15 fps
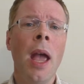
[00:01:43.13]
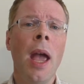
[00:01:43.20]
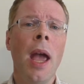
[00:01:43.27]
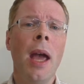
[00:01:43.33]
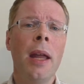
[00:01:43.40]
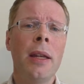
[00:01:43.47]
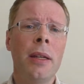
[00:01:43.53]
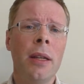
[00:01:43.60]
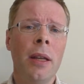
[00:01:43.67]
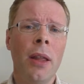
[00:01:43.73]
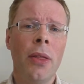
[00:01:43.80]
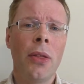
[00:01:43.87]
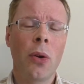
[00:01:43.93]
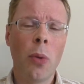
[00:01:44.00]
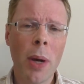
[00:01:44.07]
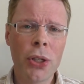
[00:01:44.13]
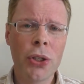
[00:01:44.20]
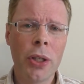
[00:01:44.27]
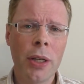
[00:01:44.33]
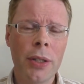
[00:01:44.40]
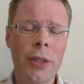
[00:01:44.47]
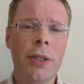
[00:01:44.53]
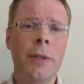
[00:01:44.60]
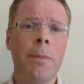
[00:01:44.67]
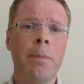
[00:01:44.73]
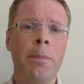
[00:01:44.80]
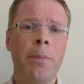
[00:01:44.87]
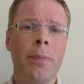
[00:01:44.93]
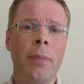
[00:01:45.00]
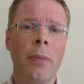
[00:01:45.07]
And the question is,
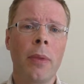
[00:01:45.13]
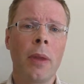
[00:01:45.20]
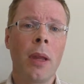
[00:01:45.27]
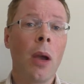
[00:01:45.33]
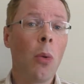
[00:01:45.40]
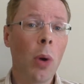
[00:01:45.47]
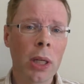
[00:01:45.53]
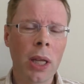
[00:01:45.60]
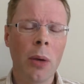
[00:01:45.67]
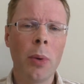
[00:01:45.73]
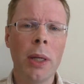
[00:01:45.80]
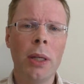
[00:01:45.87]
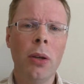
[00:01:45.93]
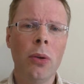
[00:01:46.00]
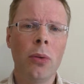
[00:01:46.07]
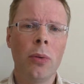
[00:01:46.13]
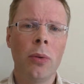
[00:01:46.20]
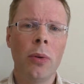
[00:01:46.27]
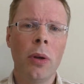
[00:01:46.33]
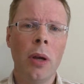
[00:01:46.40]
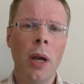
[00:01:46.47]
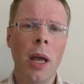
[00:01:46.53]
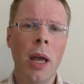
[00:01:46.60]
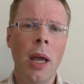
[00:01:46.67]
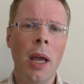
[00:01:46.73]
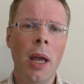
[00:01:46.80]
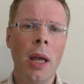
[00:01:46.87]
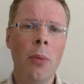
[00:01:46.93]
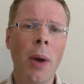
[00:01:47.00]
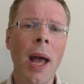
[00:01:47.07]
what can we do?
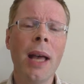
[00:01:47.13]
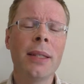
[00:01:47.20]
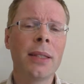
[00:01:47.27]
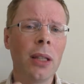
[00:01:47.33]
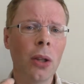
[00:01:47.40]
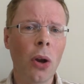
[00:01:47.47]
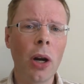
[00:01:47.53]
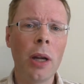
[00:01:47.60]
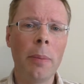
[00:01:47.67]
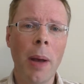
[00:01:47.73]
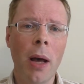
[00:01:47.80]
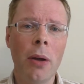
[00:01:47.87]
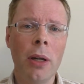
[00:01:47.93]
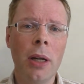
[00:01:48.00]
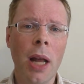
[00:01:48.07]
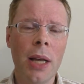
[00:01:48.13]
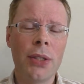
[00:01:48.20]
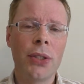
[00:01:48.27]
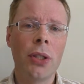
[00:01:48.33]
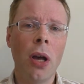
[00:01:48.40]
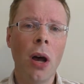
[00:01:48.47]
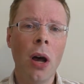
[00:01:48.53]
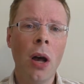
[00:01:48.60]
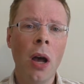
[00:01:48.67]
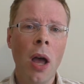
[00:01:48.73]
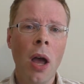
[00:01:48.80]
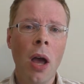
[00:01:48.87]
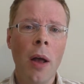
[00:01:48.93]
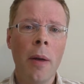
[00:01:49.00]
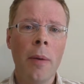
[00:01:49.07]
And when I asked the Lord about it, I saw
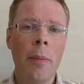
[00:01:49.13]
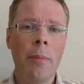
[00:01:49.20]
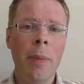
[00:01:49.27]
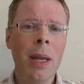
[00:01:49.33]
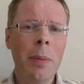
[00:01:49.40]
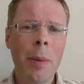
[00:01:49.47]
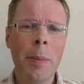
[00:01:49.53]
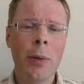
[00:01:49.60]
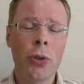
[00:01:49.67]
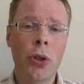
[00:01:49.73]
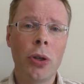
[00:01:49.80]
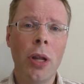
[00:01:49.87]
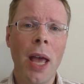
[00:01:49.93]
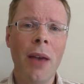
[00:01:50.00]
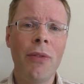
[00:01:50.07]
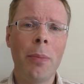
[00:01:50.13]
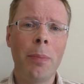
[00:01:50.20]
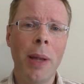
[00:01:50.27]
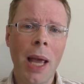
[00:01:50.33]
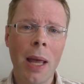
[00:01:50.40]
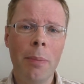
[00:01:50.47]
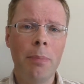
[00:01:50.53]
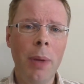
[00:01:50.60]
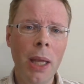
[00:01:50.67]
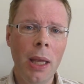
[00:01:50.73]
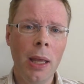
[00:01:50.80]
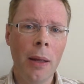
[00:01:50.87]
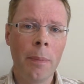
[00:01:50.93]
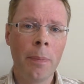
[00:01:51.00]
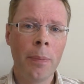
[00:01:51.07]
many people should have a plan
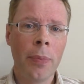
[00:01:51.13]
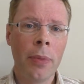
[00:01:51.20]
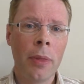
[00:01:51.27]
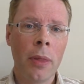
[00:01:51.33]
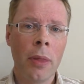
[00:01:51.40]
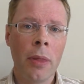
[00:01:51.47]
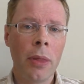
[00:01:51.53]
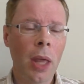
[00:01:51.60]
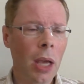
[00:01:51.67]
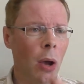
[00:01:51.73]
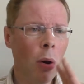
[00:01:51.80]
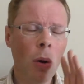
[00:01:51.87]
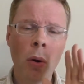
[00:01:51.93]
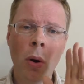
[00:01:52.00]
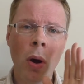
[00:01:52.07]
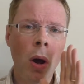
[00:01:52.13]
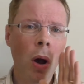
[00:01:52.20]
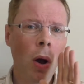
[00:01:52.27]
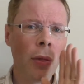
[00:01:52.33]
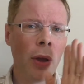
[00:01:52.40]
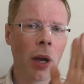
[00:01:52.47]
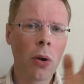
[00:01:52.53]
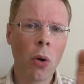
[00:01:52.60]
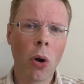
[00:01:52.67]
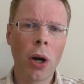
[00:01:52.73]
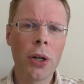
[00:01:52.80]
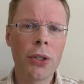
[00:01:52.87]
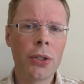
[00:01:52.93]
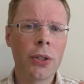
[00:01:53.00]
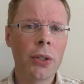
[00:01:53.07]
B. They go on their
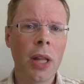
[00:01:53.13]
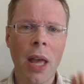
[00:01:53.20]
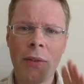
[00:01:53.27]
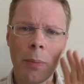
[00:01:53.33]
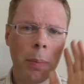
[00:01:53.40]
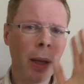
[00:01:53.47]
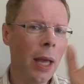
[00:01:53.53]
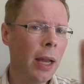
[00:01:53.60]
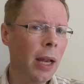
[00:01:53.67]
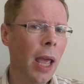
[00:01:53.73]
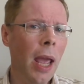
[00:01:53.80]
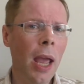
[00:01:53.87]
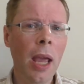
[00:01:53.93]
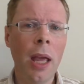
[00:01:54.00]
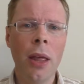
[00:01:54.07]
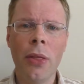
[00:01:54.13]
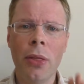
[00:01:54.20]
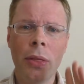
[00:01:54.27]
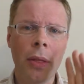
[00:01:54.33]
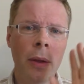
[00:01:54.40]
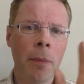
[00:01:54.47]
course, they have a plan A,